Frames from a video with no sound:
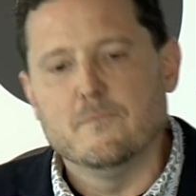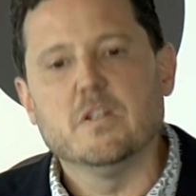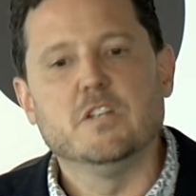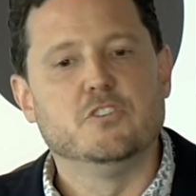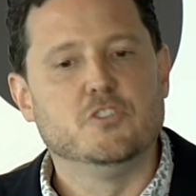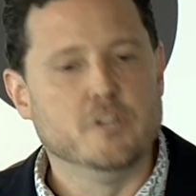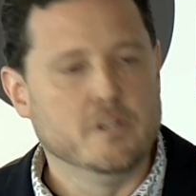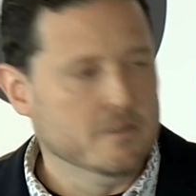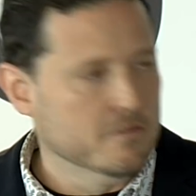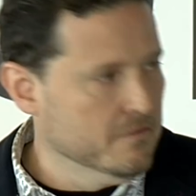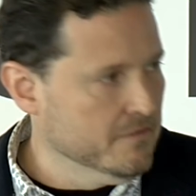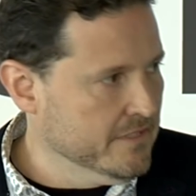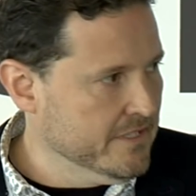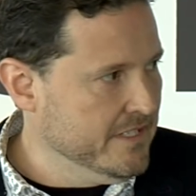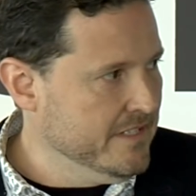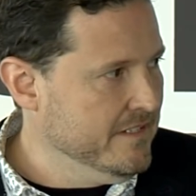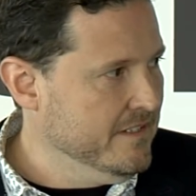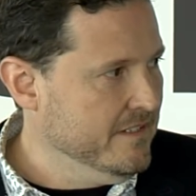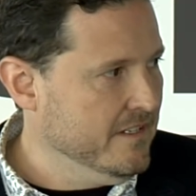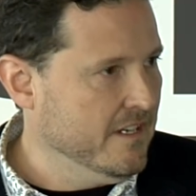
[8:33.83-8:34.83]

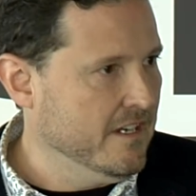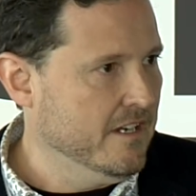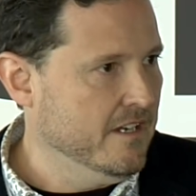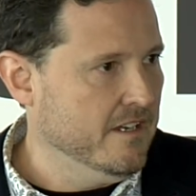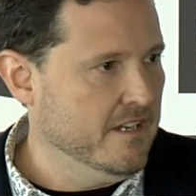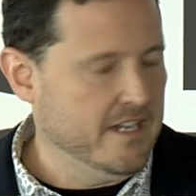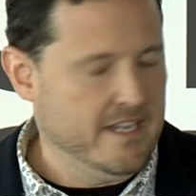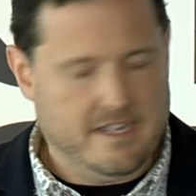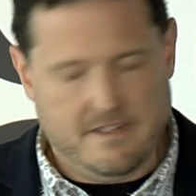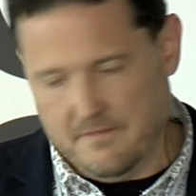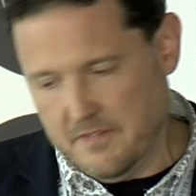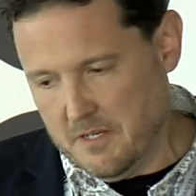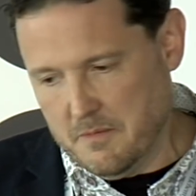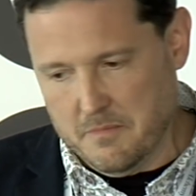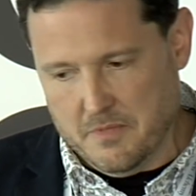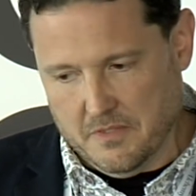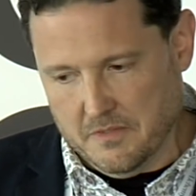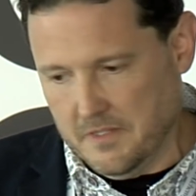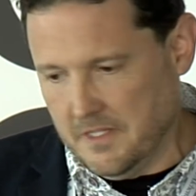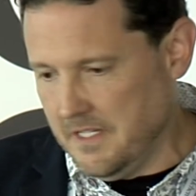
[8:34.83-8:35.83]
generally, I have the
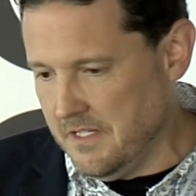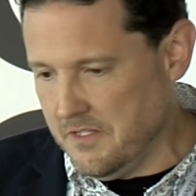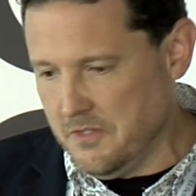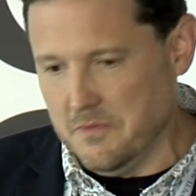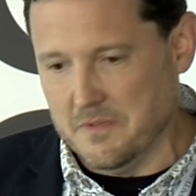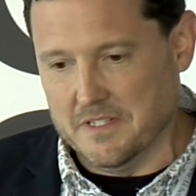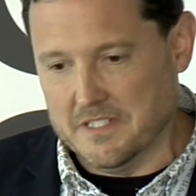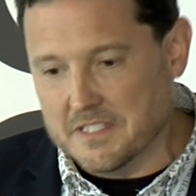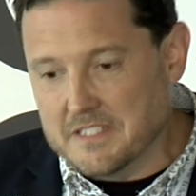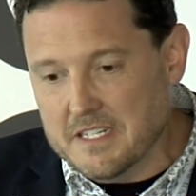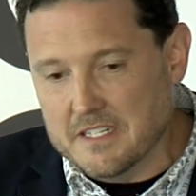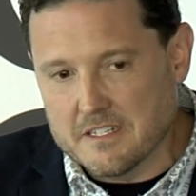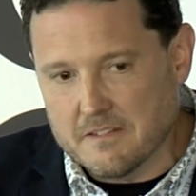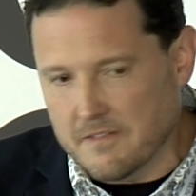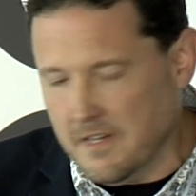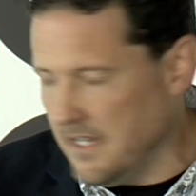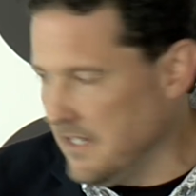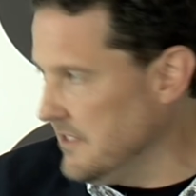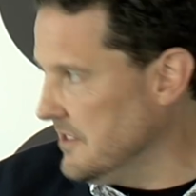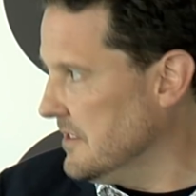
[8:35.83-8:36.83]
ability to
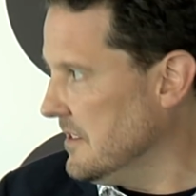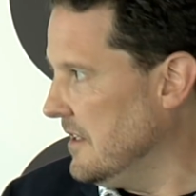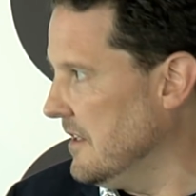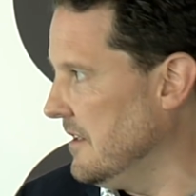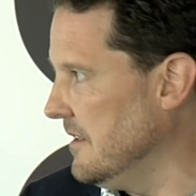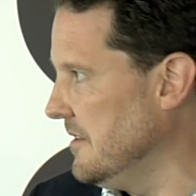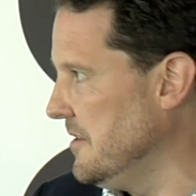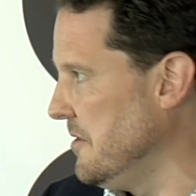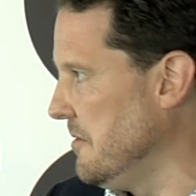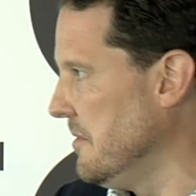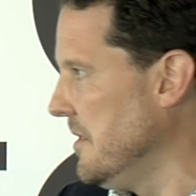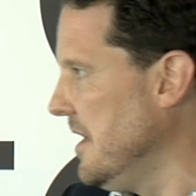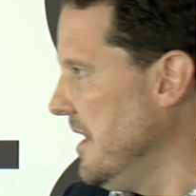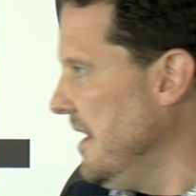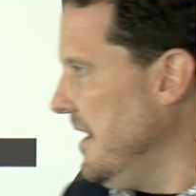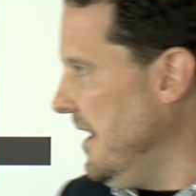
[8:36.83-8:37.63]
incentivize you.